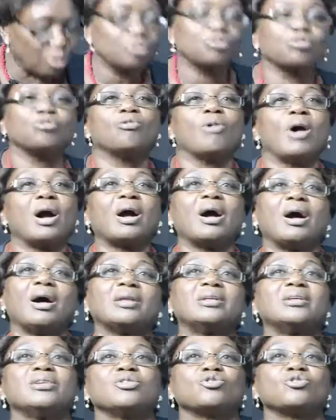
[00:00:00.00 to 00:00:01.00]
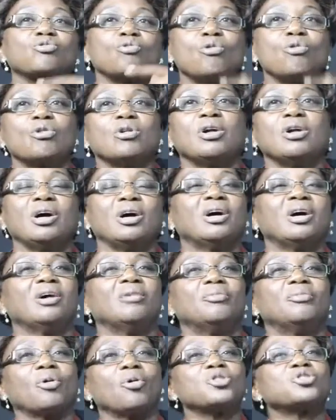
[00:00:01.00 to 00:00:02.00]
to work hard in school
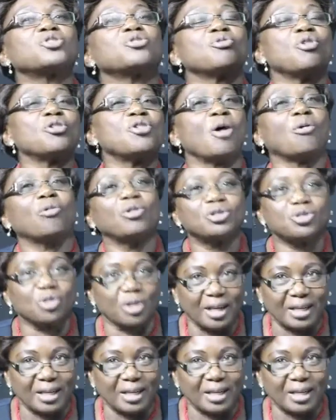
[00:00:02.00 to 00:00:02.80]
because you know you are going to